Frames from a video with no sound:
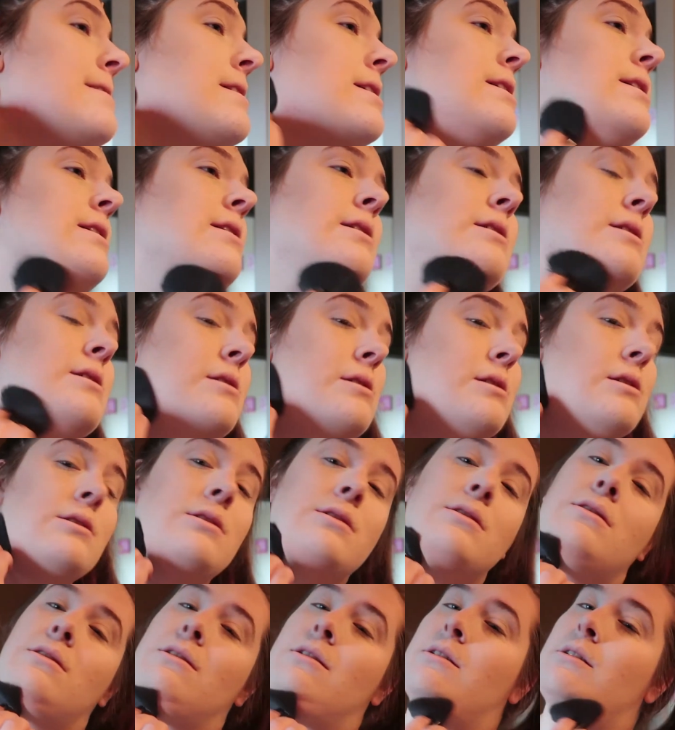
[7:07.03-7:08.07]
and
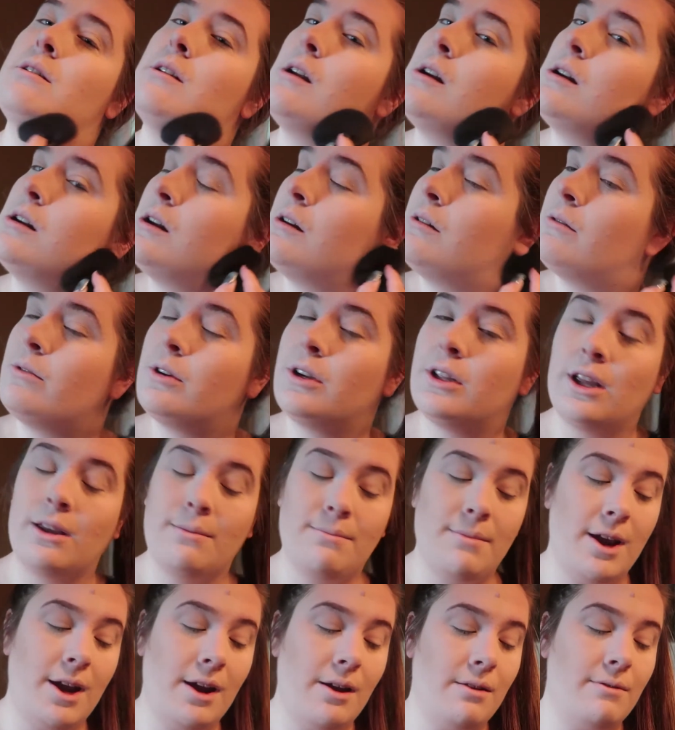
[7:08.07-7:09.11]
not really
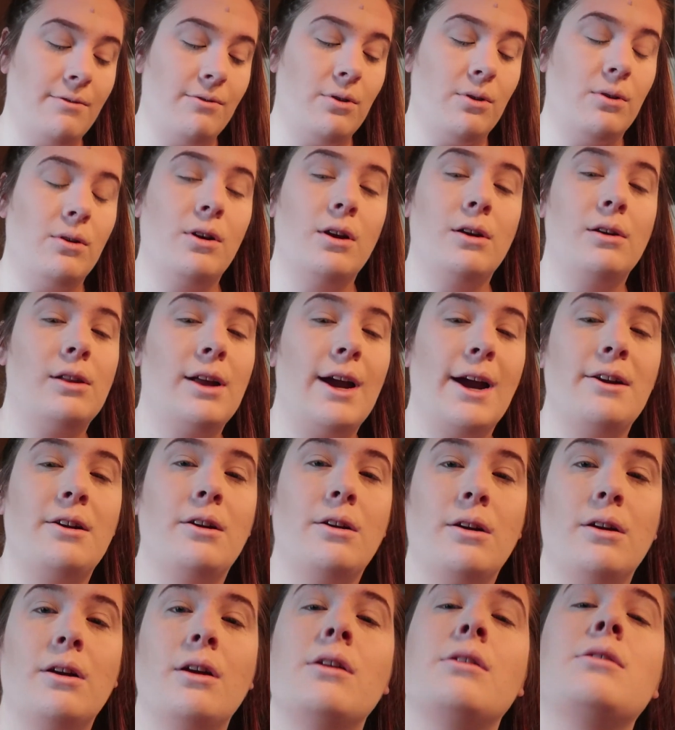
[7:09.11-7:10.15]
made for
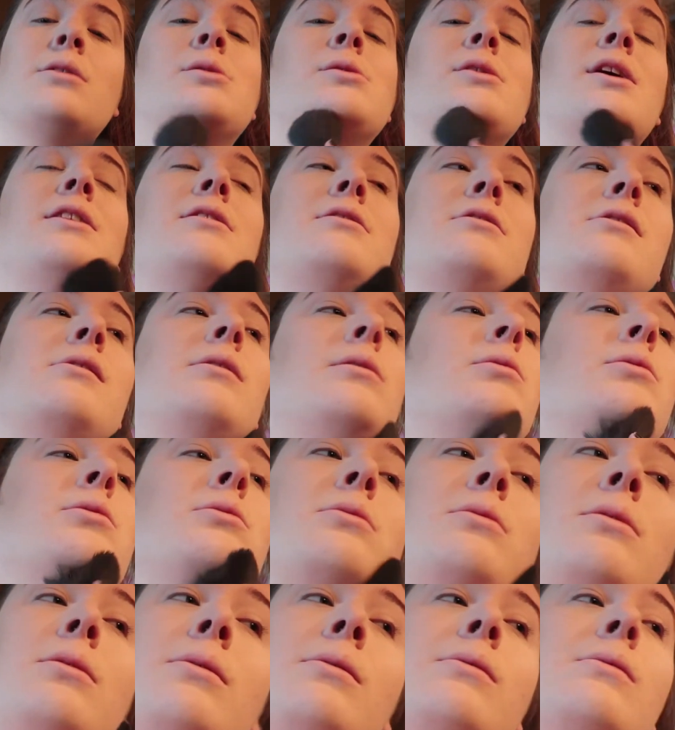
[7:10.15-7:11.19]
lighter skin
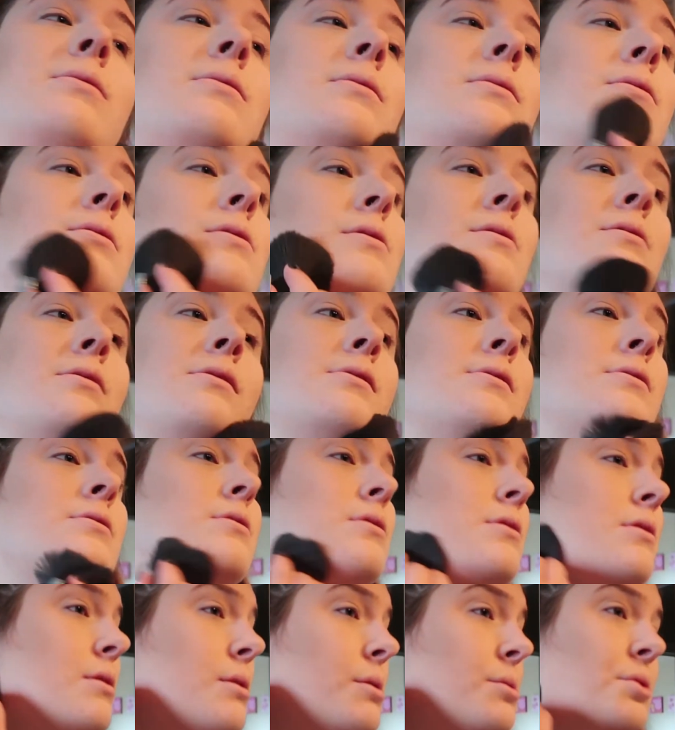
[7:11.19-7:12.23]
tones.
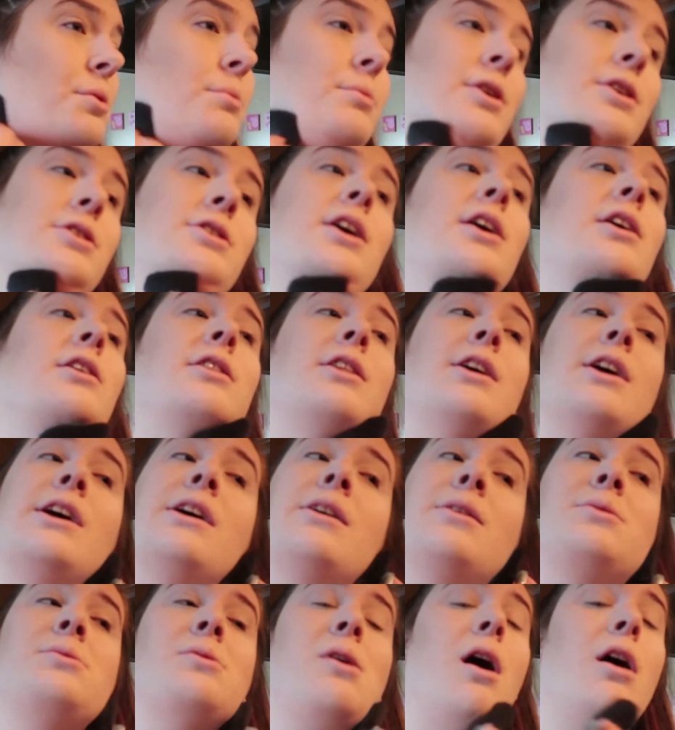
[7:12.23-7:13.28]
So I'm going to take
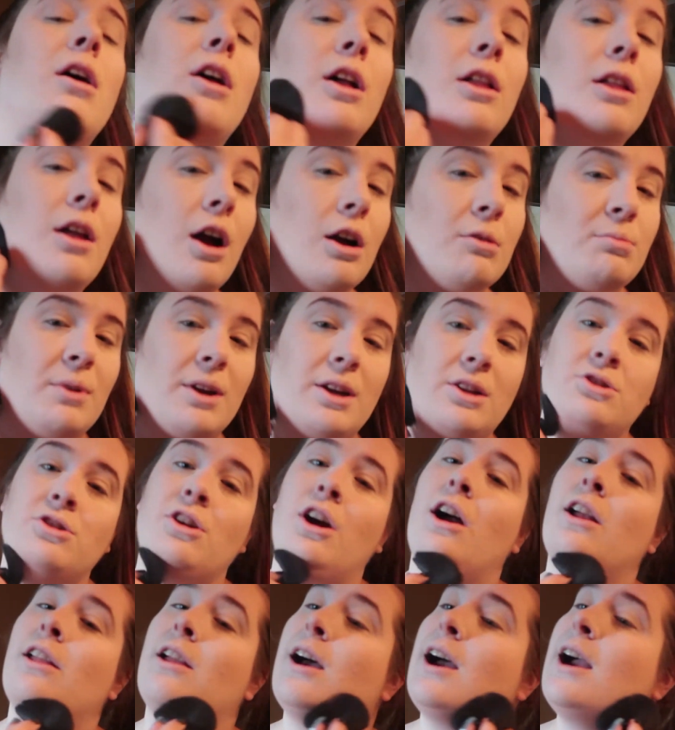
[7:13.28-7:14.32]
this all along my
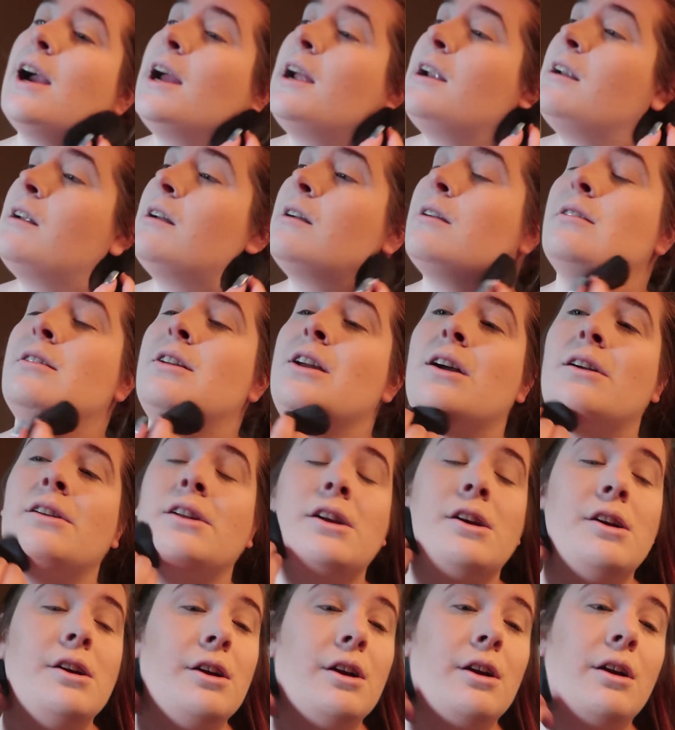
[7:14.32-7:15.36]
jawline down
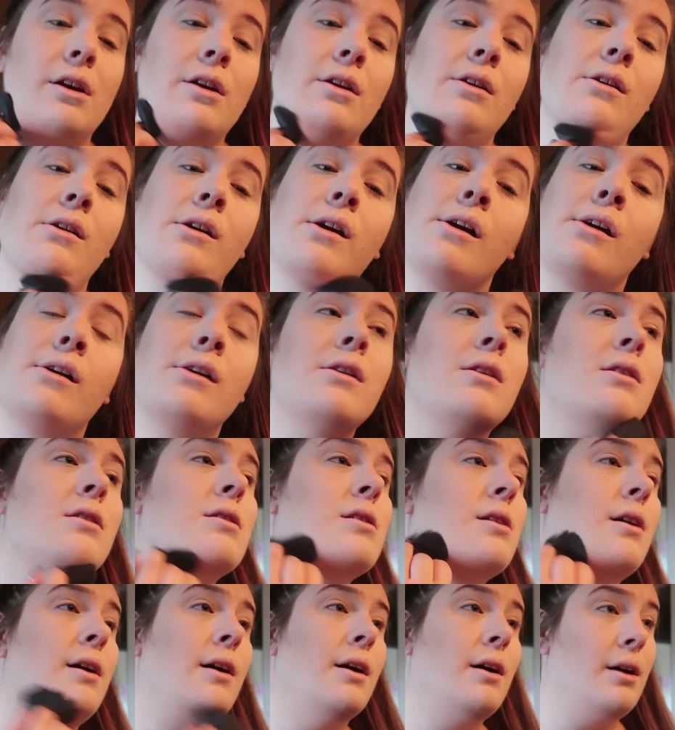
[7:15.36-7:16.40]
here,
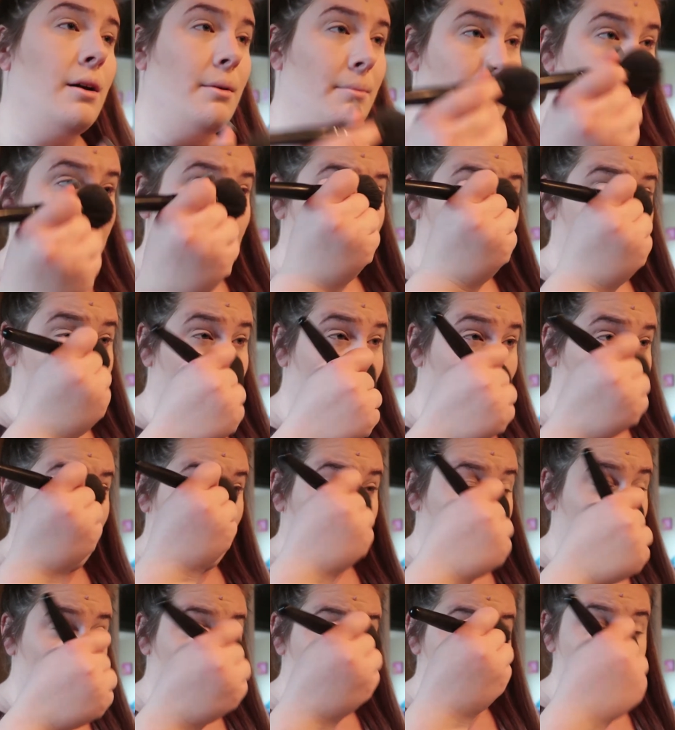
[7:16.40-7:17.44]
some
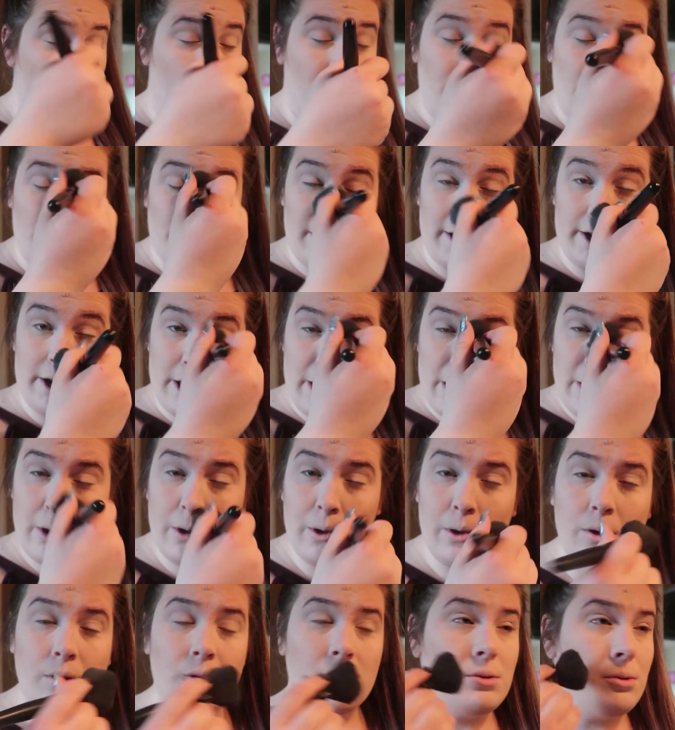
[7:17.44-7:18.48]
on my
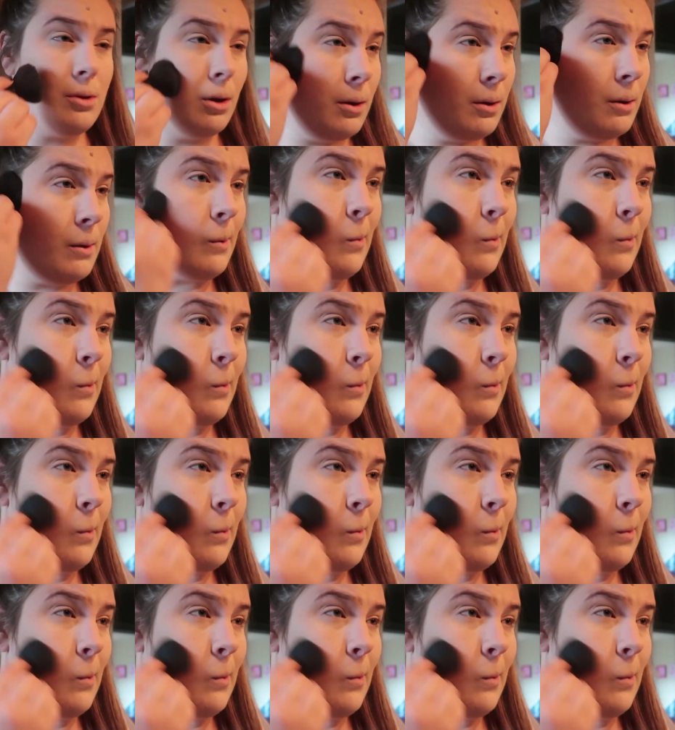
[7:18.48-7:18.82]
nose.